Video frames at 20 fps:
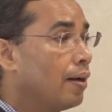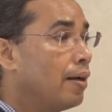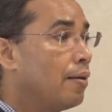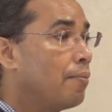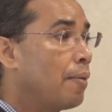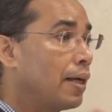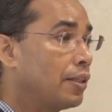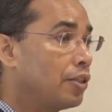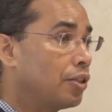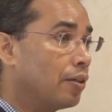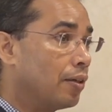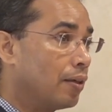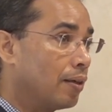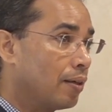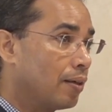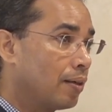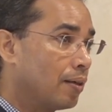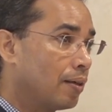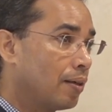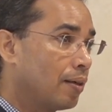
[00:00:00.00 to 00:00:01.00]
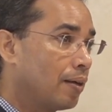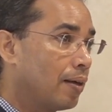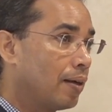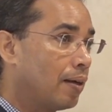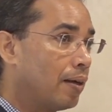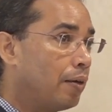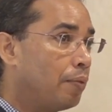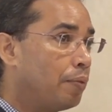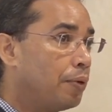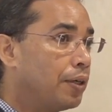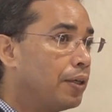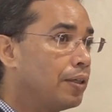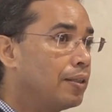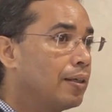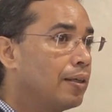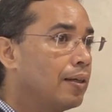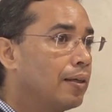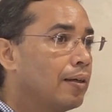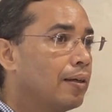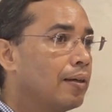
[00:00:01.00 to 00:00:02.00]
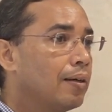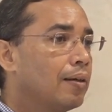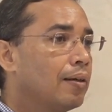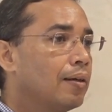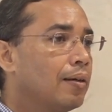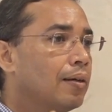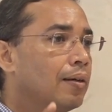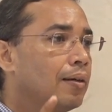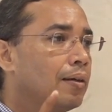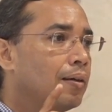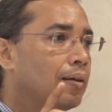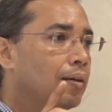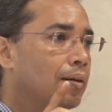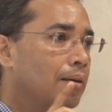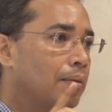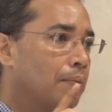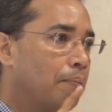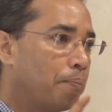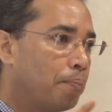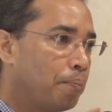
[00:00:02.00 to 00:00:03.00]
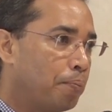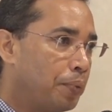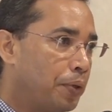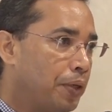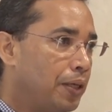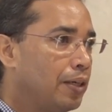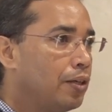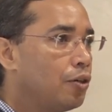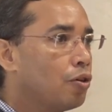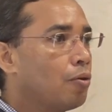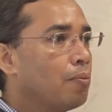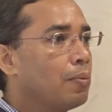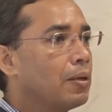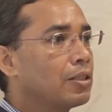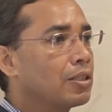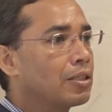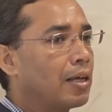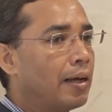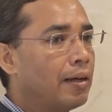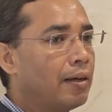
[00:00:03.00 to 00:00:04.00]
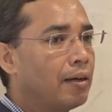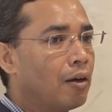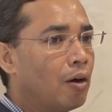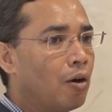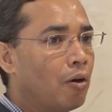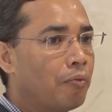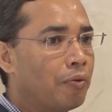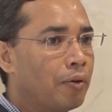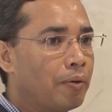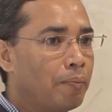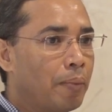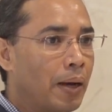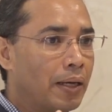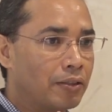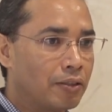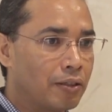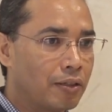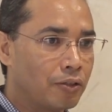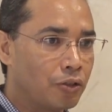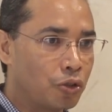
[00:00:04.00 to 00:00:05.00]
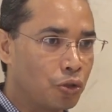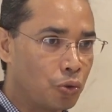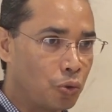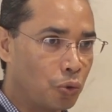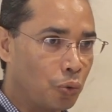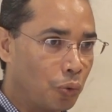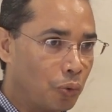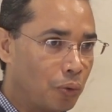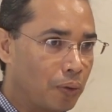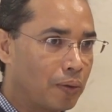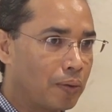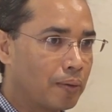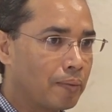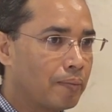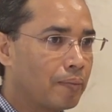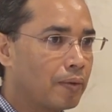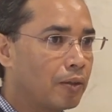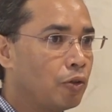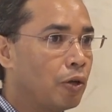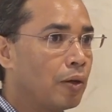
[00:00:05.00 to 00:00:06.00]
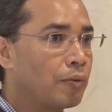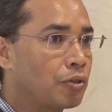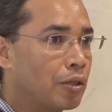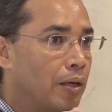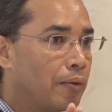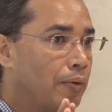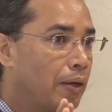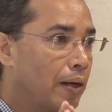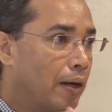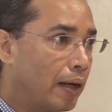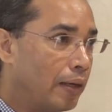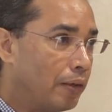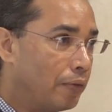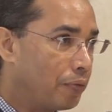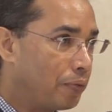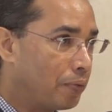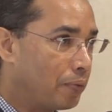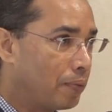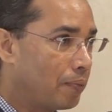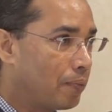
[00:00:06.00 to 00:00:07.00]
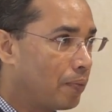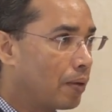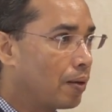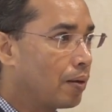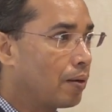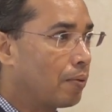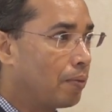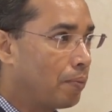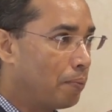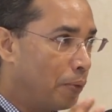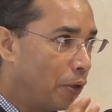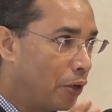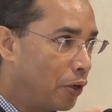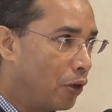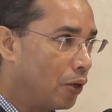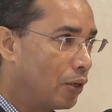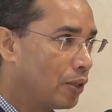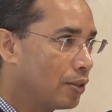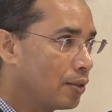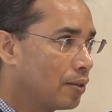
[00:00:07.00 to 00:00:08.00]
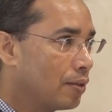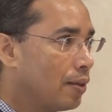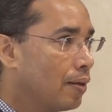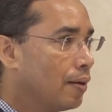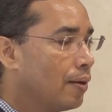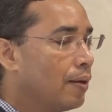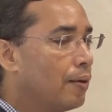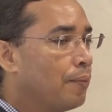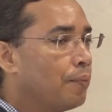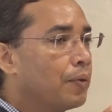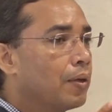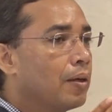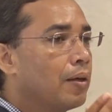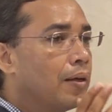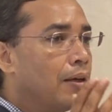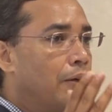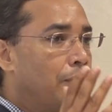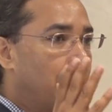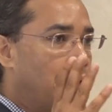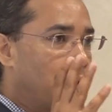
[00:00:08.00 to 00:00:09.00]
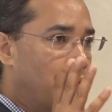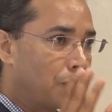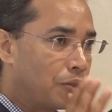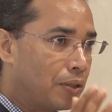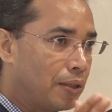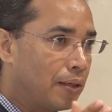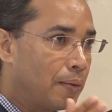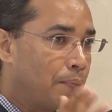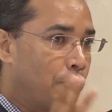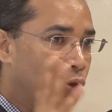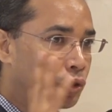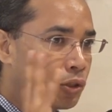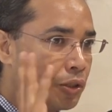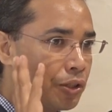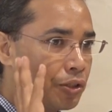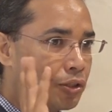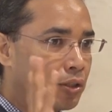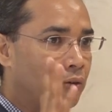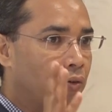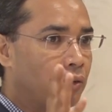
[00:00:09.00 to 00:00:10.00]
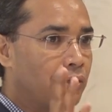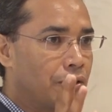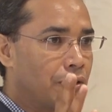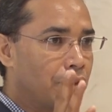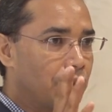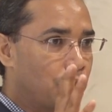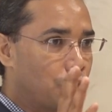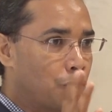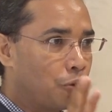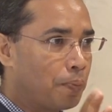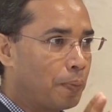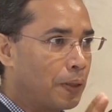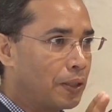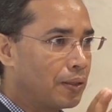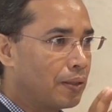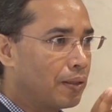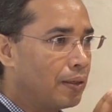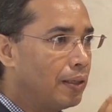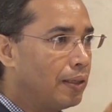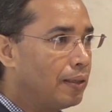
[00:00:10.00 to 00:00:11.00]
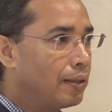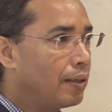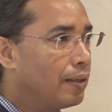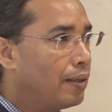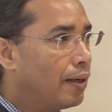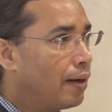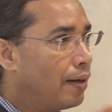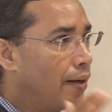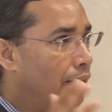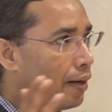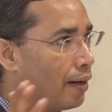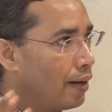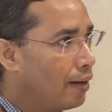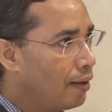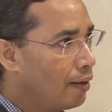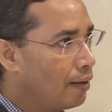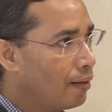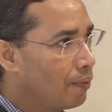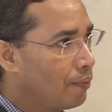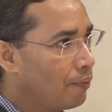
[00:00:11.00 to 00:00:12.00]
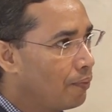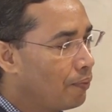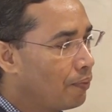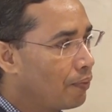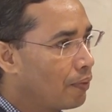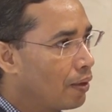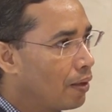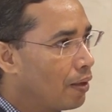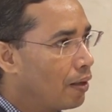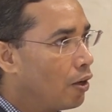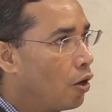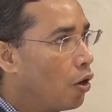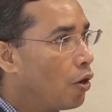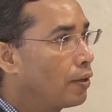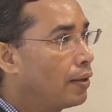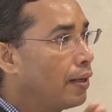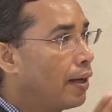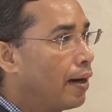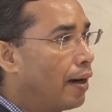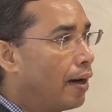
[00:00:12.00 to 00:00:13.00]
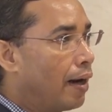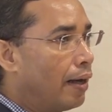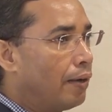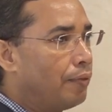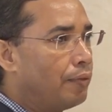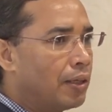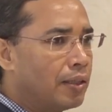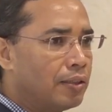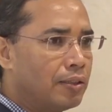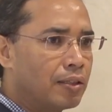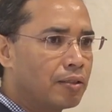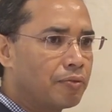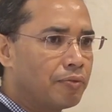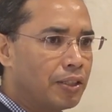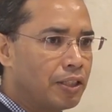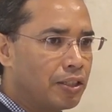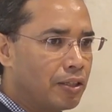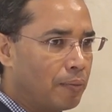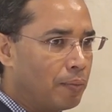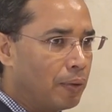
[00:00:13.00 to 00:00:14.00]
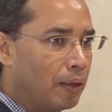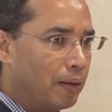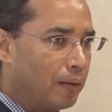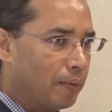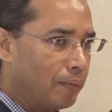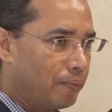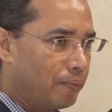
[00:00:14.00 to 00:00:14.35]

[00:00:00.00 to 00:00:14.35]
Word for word: Imagine if it is a pre-dromal sign of a bacillus stroke, you have saved a life, because if you have seen a posterior circulation stroke patient, neither they are dead nor they are alive. They are just vegetable.